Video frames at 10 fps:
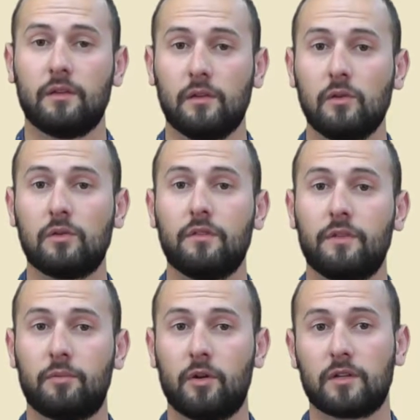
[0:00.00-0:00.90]
The look of
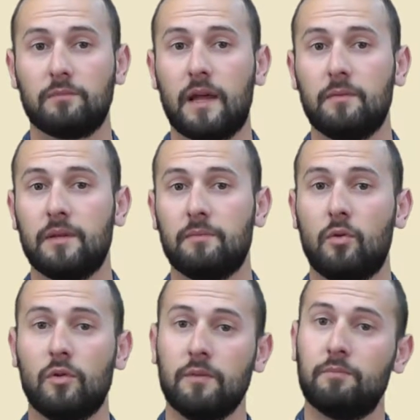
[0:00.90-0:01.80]
the product may be
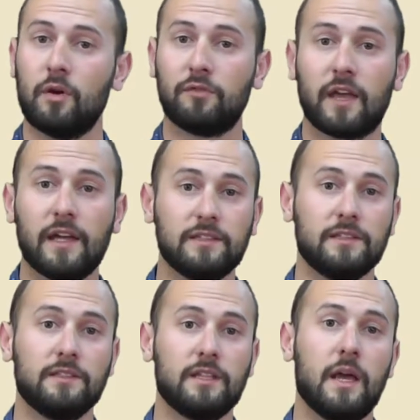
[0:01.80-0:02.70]
important in both
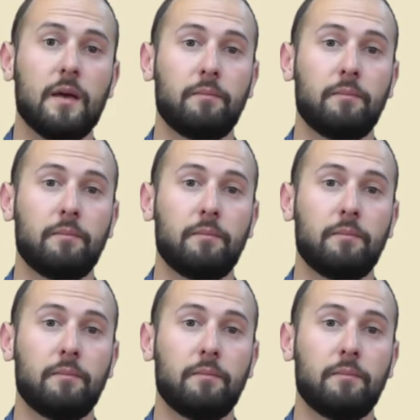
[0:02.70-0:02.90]
cases,